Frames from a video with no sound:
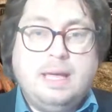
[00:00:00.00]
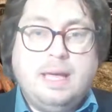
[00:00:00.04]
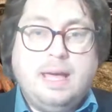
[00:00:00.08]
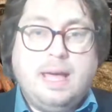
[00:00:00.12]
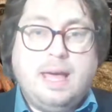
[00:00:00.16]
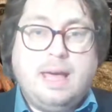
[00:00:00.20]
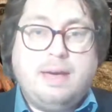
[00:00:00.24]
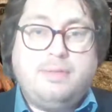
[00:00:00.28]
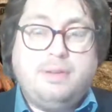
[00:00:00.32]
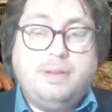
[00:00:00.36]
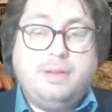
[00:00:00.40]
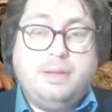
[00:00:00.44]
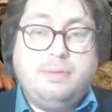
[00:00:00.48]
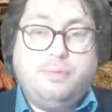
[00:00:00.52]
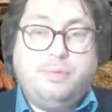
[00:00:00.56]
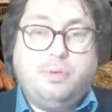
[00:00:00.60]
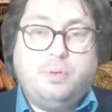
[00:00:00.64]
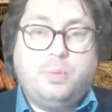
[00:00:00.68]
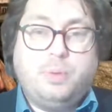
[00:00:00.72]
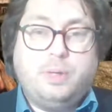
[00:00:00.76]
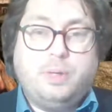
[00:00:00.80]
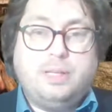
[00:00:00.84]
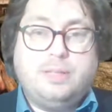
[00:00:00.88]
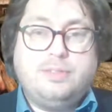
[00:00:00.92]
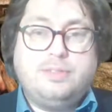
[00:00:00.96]
have an
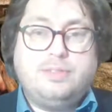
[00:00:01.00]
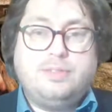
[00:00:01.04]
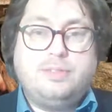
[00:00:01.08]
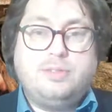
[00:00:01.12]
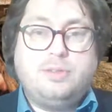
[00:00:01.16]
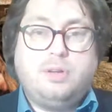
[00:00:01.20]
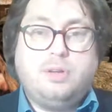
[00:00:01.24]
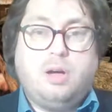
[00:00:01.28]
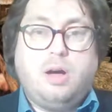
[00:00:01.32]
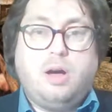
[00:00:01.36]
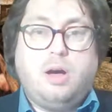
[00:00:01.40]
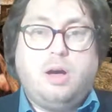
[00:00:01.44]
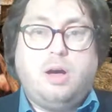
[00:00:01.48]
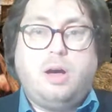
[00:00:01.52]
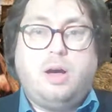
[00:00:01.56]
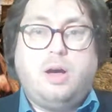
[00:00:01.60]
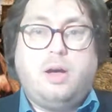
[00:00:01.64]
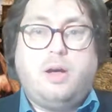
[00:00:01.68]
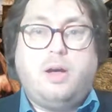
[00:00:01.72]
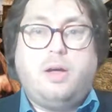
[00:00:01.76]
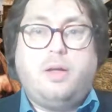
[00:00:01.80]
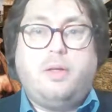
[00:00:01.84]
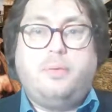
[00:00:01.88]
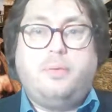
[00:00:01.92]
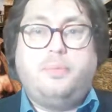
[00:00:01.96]
influence
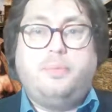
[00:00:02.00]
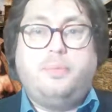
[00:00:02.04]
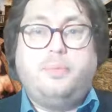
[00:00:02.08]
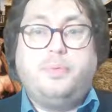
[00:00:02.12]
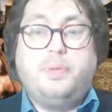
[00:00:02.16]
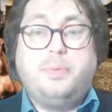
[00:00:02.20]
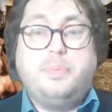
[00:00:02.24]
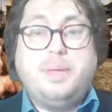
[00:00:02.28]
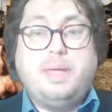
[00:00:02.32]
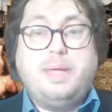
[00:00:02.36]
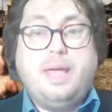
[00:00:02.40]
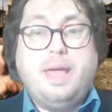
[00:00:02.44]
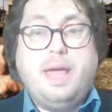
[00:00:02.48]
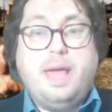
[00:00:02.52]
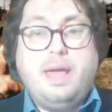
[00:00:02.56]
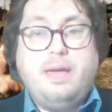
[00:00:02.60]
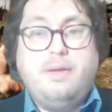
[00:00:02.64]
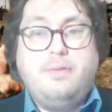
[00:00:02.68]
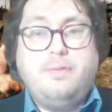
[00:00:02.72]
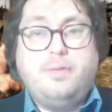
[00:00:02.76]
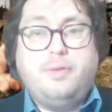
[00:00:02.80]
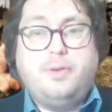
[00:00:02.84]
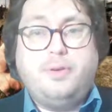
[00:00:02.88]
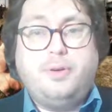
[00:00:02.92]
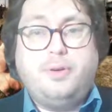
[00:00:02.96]
on the
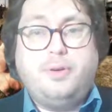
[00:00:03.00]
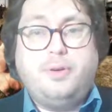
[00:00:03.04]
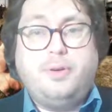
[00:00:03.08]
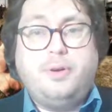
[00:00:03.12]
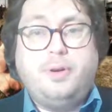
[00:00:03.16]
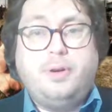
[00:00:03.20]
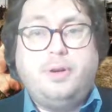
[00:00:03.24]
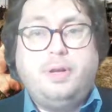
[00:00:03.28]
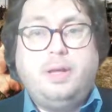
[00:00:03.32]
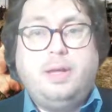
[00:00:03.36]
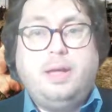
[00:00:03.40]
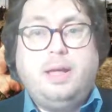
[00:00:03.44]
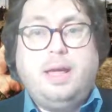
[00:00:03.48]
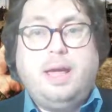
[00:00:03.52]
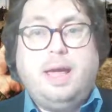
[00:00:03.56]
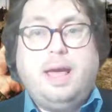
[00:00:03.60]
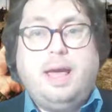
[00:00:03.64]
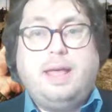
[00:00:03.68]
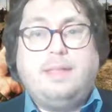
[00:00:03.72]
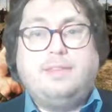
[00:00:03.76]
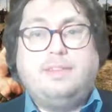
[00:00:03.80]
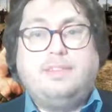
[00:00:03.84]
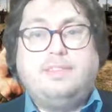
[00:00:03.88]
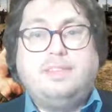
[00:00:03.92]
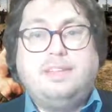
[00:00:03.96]
behavior
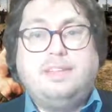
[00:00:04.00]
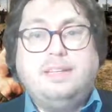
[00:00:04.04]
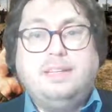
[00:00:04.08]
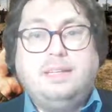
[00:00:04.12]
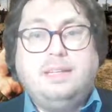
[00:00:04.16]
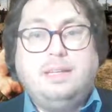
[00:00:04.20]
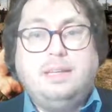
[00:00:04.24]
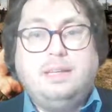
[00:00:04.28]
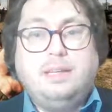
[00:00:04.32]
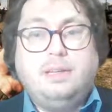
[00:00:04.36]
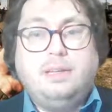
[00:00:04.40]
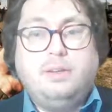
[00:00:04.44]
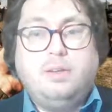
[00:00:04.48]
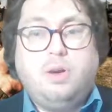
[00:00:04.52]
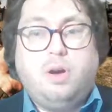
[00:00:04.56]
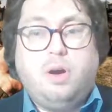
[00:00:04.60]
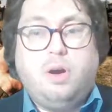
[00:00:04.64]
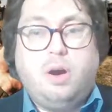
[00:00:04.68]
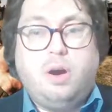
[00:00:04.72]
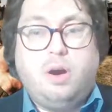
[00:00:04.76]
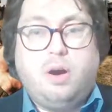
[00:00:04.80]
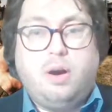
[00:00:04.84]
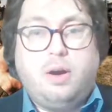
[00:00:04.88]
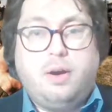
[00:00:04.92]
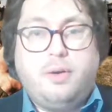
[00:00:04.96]
and the thinking
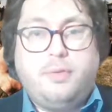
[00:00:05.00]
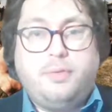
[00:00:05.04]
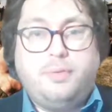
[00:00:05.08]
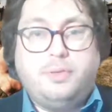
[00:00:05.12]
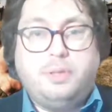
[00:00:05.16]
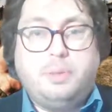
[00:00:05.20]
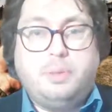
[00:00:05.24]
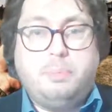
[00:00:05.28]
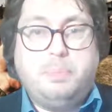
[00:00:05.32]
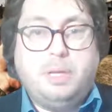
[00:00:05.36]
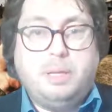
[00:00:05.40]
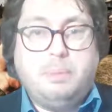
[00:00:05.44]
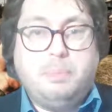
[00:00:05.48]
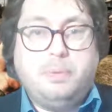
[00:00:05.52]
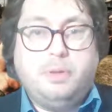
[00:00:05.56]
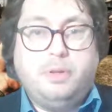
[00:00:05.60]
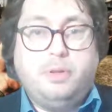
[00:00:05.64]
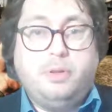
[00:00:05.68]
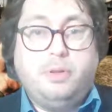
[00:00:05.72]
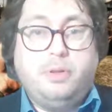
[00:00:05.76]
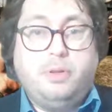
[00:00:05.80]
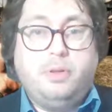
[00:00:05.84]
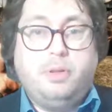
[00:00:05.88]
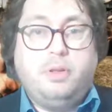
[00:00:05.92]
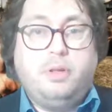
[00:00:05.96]
of the
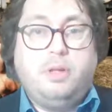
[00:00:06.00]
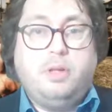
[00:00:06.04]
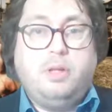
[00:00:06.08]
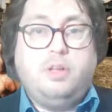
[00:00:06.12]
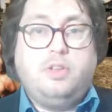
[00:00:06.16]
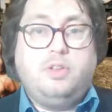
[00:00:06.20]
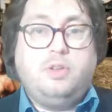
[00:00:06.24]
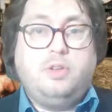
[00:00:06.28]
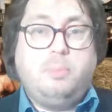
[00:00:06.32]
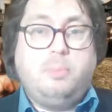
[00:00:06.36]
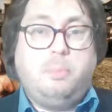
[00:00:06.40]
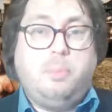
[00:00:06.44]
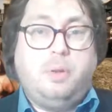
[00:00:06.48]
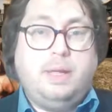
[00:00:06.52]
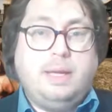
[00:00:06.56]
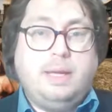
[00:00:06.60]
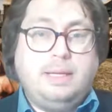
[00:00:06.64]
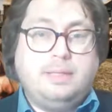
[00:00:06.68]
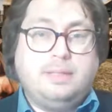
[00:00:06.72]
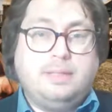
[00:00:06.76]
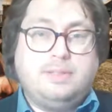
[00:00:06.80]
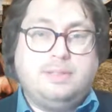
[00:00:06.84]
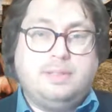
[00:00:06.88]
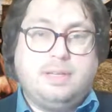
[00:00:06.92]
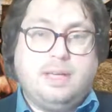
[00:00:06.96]
people
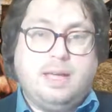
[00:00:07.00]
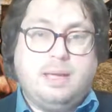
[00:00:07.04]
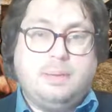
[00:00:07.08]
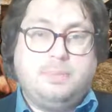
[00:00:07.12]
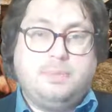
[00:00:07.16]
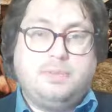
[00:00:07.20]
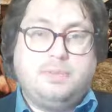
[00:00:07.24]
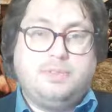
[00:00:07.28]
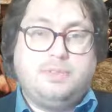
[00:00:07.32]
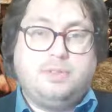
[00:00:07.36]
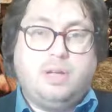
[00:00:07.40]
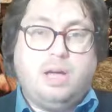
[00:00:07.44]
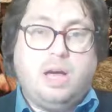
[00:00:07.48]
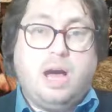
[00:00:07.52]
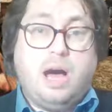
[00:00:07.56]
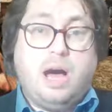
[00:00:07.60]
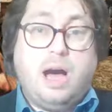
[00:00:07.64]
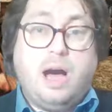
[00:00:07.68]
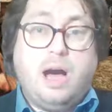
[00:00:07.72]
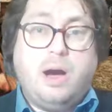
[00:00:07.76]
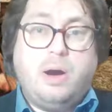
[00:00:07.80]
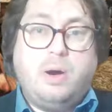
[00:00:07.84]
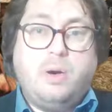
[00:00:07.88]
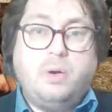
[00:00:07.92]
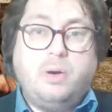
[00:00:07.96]
playing these games.
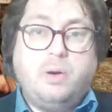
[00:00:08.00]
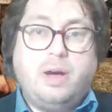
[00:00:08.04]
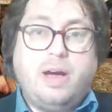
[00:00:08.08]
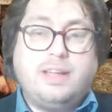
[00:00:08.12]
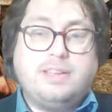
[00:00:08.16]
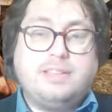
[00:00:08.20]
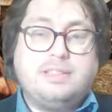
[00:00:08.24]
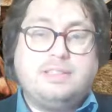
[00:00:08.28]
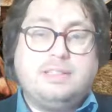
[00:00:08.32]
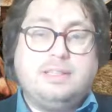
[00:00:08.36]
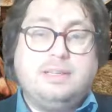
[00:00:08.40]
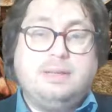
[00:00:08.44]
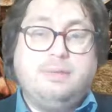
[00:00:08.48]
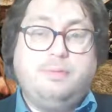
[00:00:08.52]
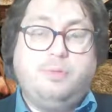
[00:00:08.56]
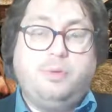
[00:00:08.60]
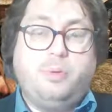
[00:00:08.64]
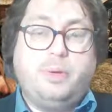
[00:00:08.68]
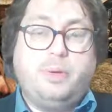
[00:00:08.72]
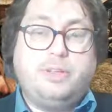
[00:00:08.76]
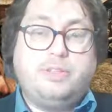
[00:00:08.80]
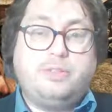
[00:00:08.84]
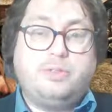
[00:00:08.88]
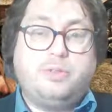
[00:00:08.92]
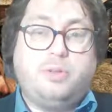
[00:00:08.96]
How has it an
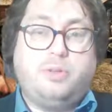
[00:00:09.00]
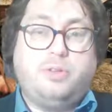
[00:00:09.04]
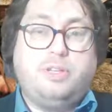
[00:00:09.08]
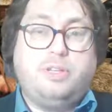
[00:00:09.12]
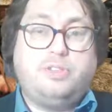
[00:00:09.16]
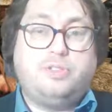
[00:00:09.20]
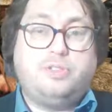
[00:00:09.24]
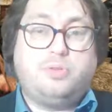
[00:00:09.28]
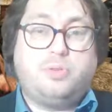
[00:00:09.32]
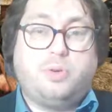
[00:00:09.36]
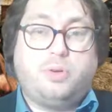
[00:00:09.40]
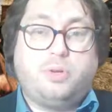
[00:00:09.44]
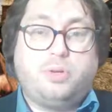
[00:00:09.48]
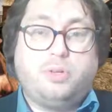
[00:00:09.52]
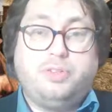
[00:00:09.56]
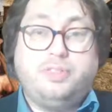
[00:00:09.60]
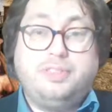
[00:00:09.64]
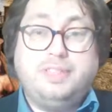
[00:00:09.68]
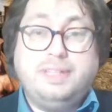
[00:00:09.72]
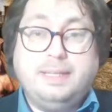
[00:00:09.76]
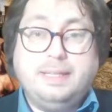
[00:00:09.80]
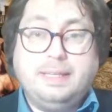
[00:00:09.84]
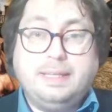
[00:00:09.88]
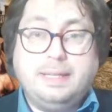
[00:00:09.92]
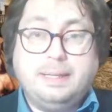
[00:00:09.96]
influence on historical
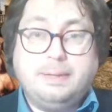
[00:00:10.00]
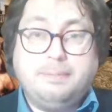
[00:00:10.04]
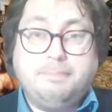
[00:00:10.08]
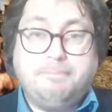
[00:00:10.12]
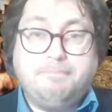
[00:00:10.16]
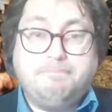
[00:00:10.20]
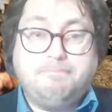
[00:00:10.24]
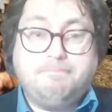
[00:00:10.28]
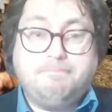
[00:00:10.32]
thinking?